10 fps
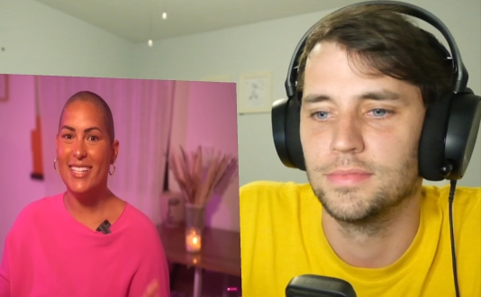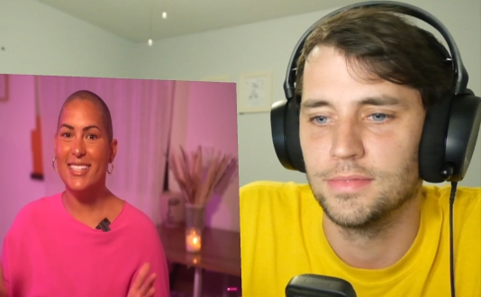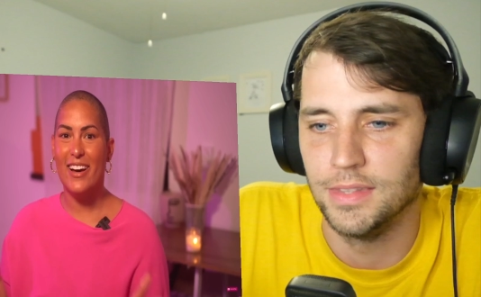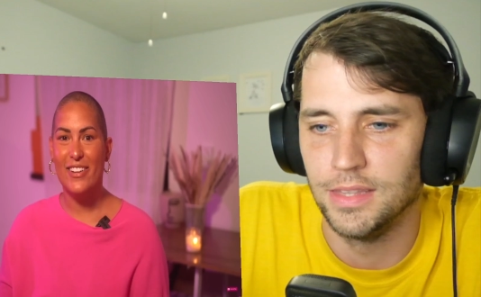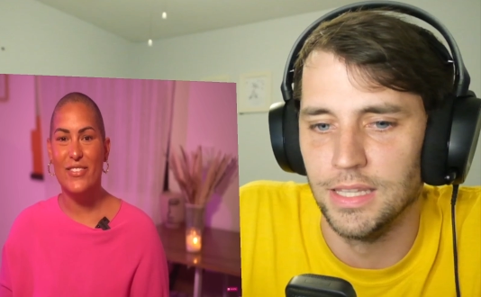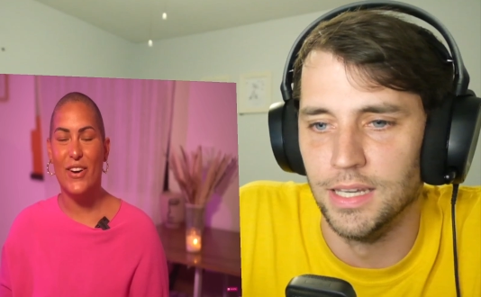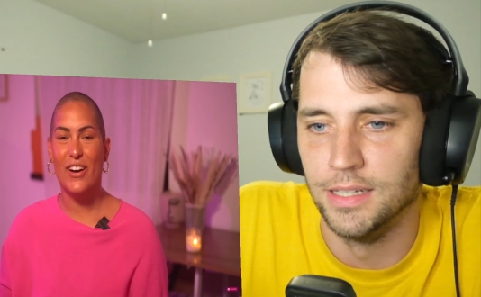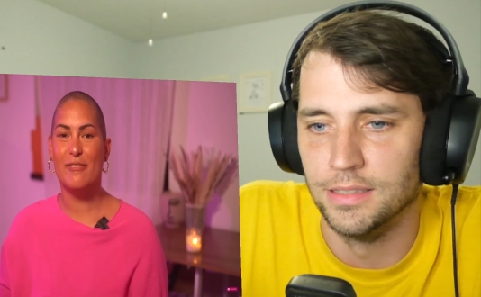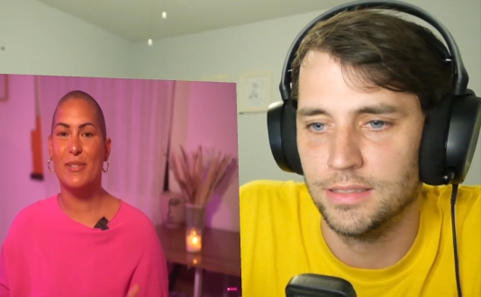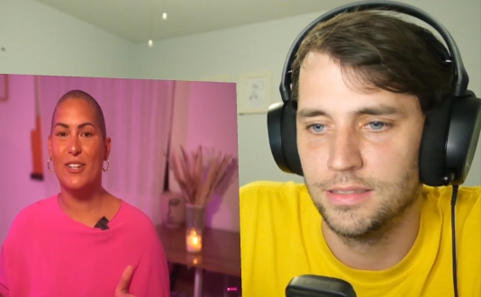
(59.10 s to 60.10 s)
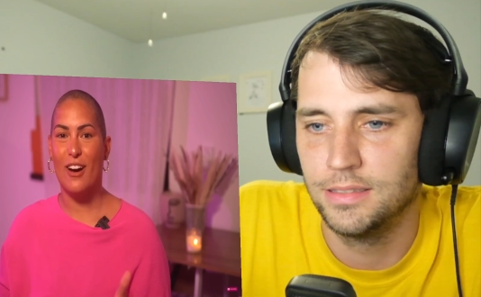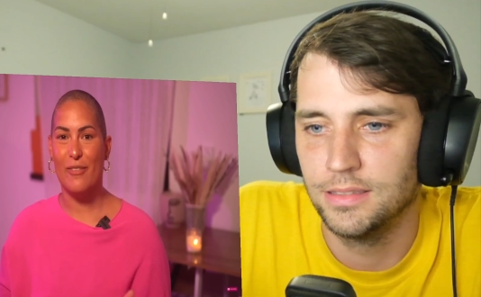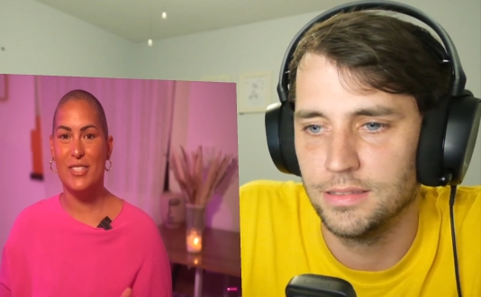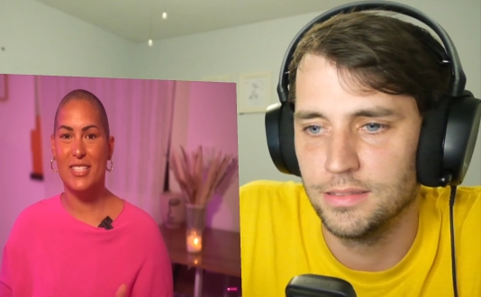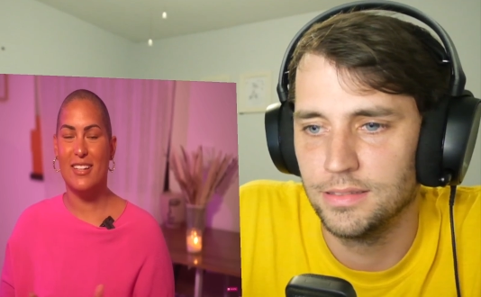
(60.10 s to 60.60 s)
Speaker 1: a lot of yes. y'all have been
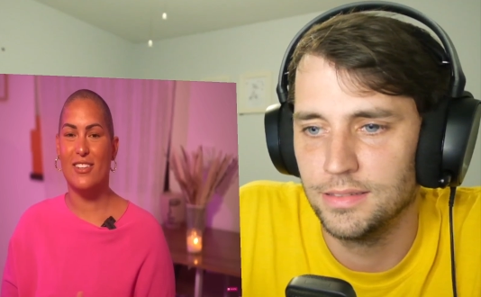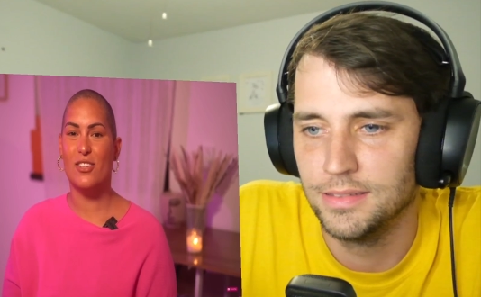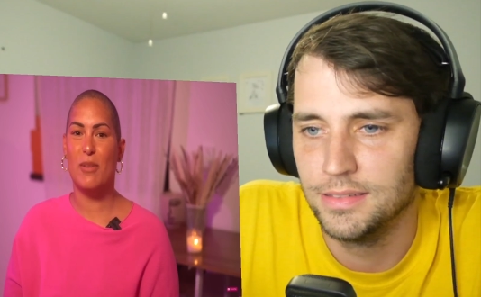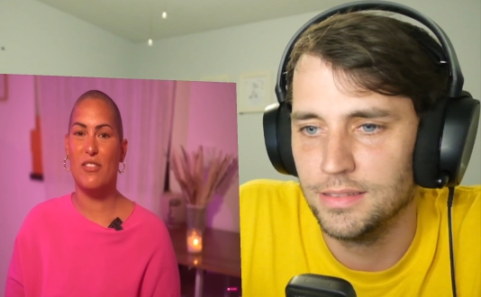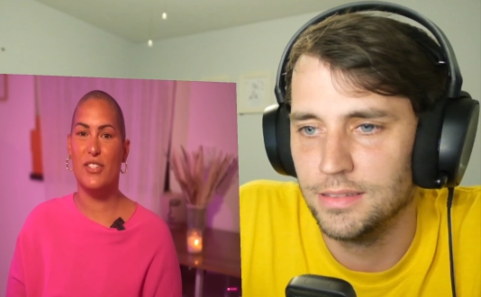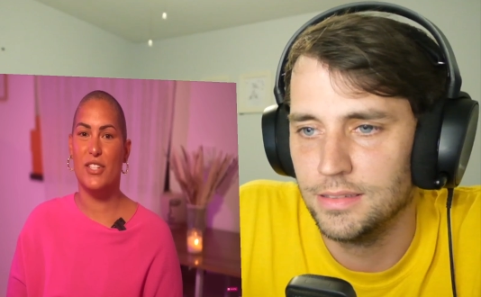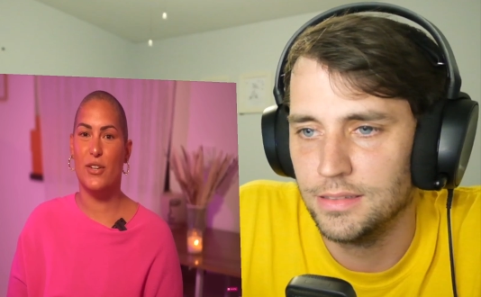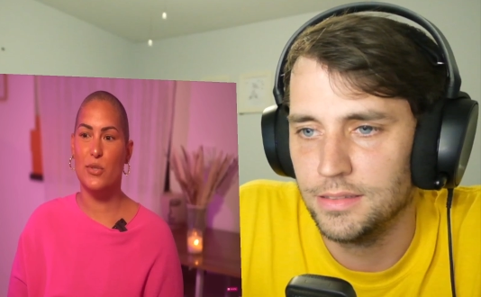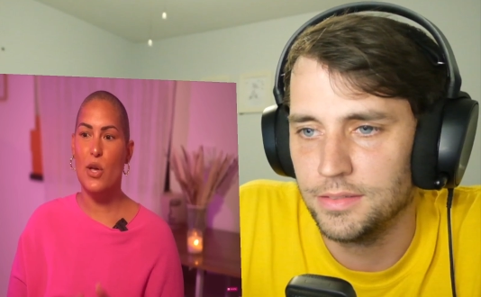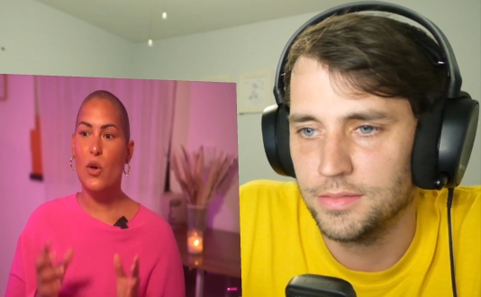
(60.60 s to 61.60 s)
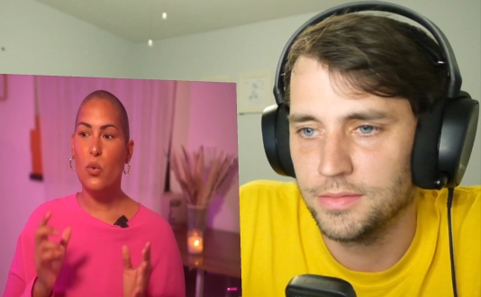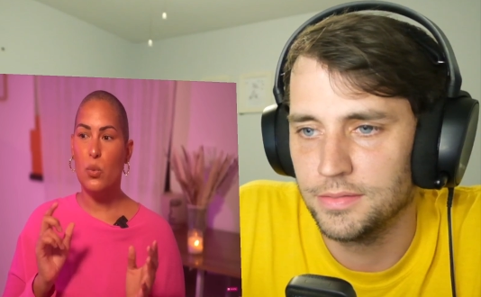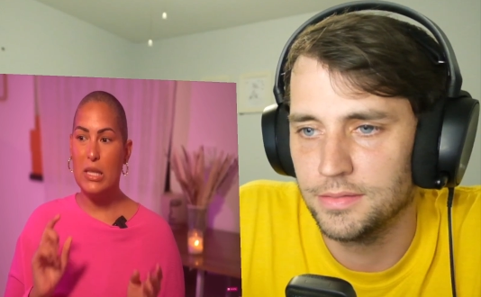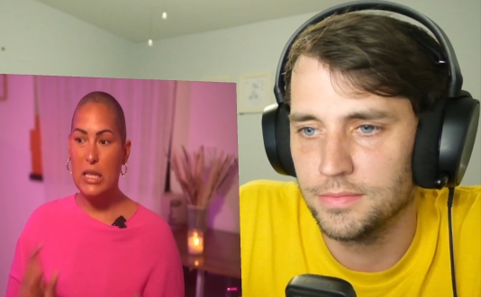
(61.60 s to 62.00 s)
commenting under my videos with